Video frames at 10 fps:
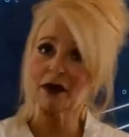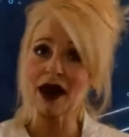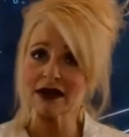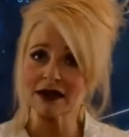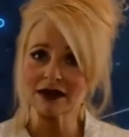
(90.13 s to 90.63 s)

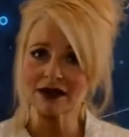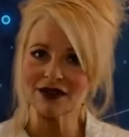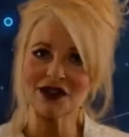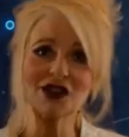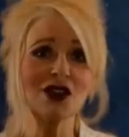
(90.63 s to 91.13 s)

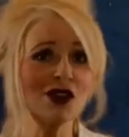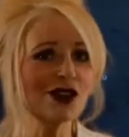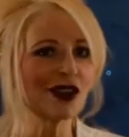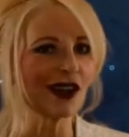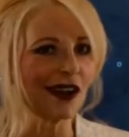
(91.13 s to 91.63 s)
but
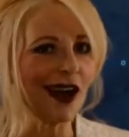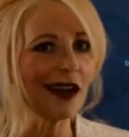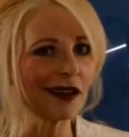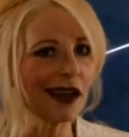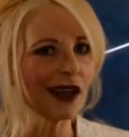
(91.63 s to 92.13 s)
you should
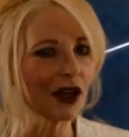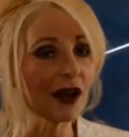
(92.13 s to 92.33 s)
not let